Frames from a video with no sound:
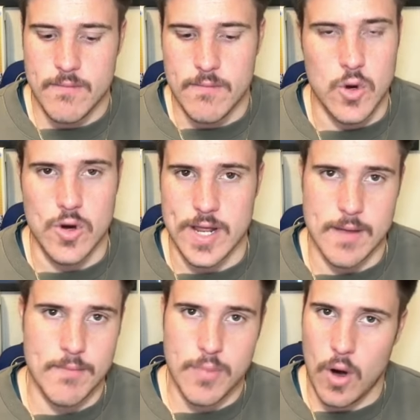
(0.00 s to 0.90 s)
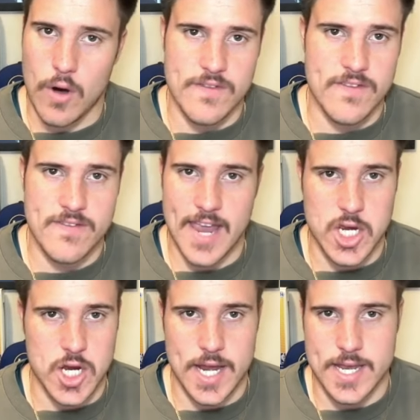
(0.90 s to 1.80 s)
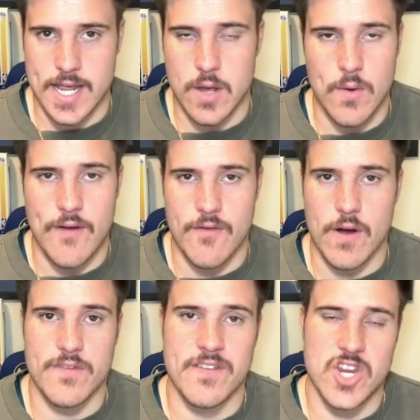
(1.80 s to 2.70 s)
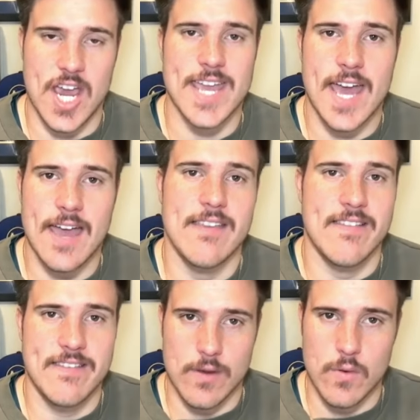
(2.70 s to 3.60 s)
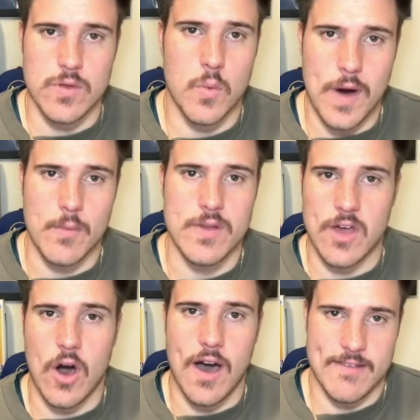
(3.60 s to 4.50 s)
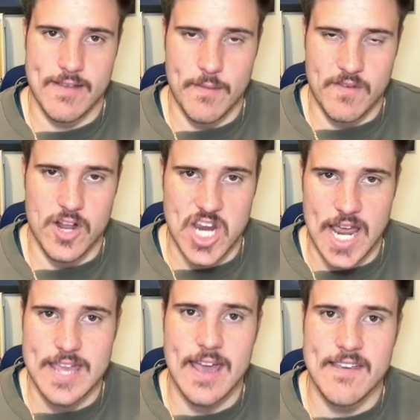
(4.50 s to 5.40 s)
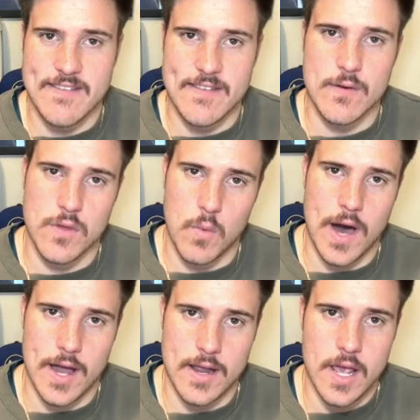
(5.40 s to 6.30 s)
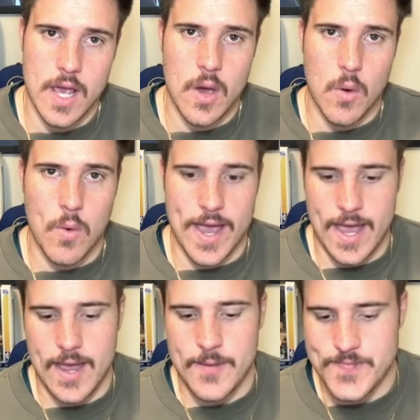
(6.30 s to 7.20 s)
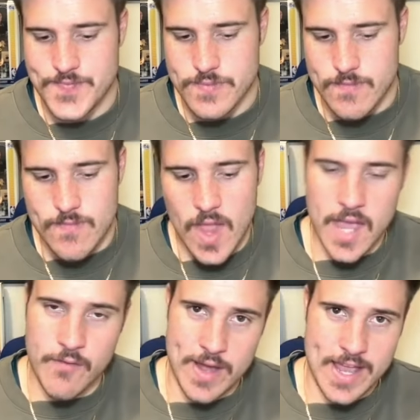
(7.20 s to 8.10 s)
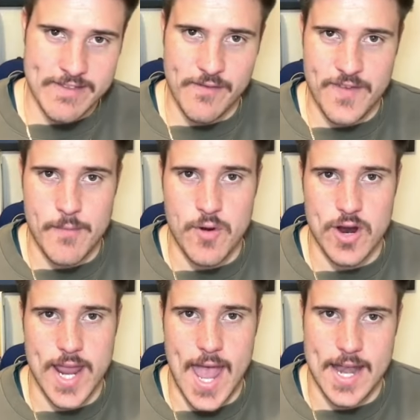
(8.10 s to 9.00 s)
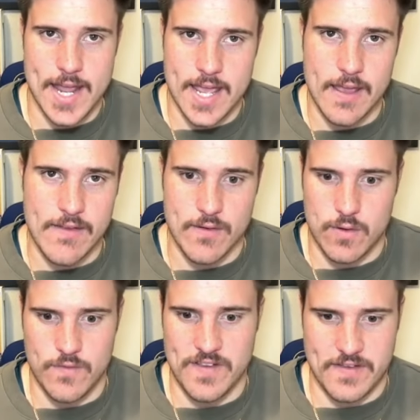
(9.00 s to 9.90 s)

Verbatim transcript: Moody, Pods, TJD, whoever else, JK is still the one with the highest upside. JK is still the one where if we get to February and he's all of a